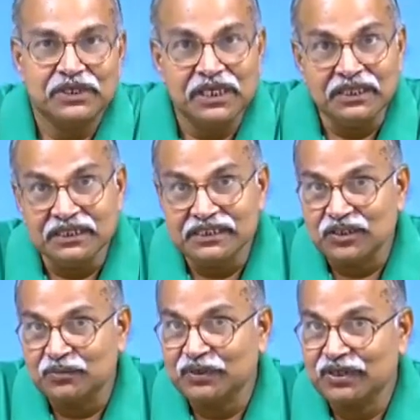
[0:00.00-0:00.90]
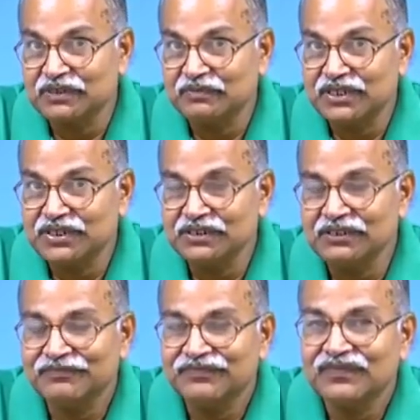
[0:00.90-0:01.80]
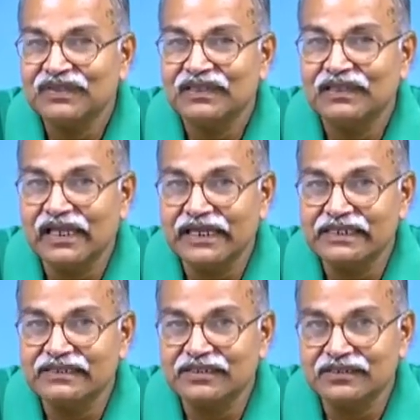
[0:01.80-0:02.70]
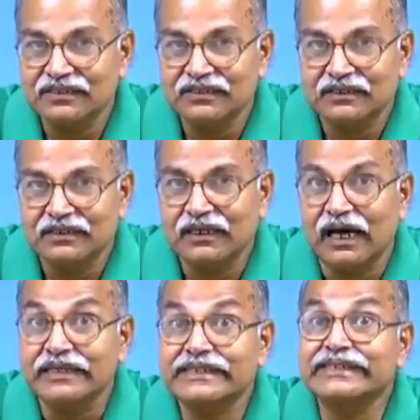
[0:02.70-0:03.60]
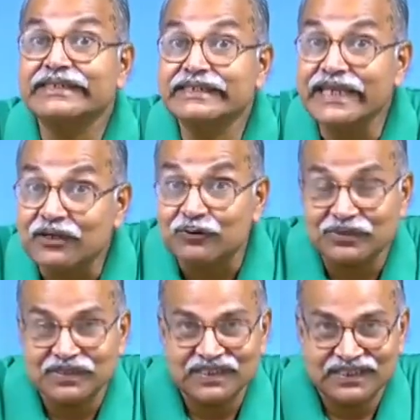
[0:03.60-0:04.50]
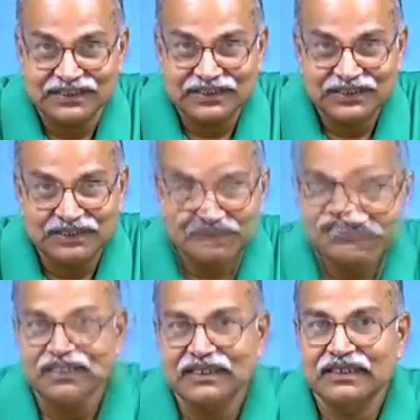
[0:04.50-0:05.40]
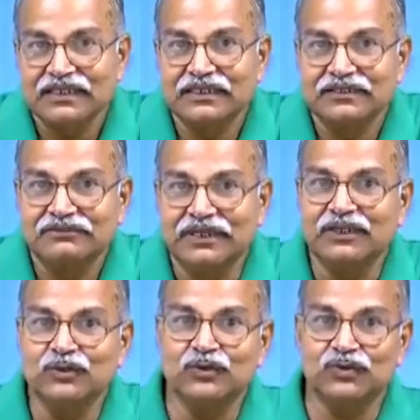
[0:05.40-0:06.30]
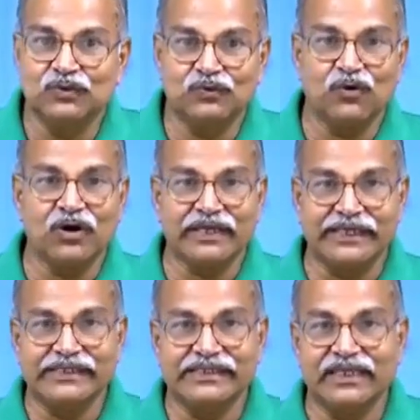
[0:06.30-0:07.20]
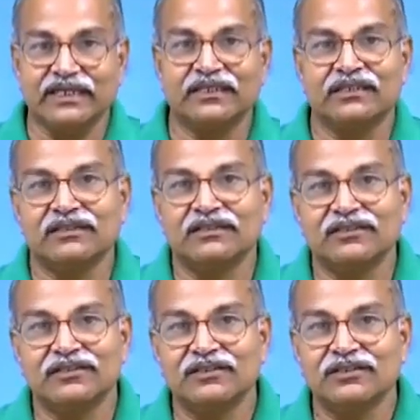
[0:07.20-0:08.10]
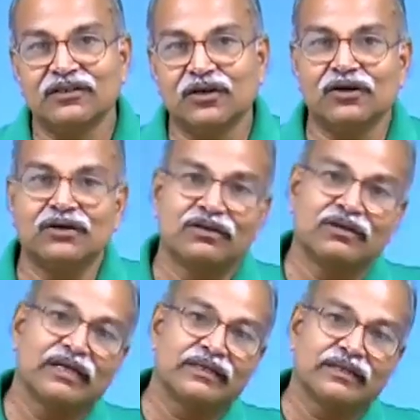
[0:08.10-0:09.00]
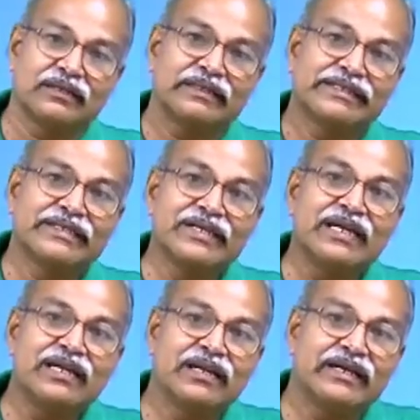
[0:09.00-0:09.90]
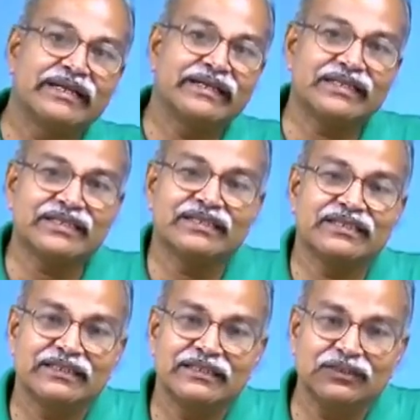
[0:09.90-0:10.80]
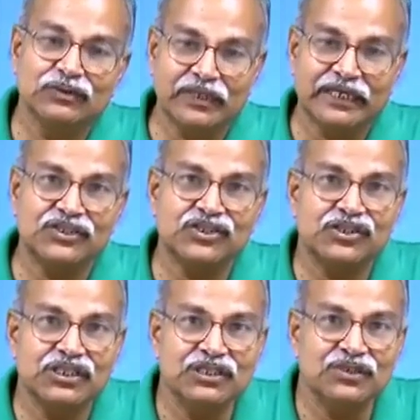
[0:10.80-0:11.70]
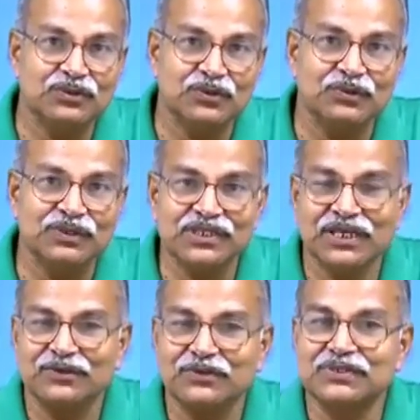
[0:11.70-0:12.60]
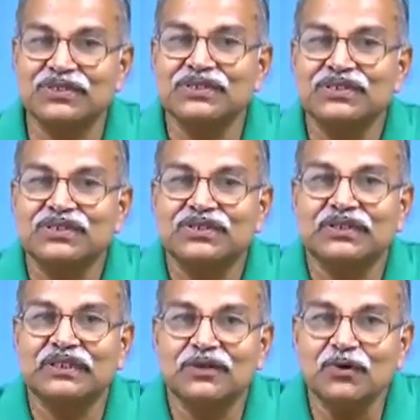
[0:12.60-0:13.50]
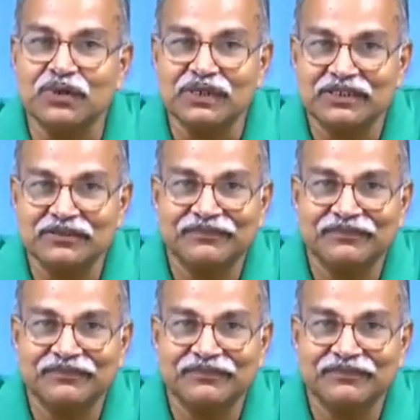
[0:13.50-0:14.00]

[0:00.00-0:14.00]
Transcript: In this approximation, light casts shadows. When you walk in sun or under the street lights, you can see your own shadows on the road.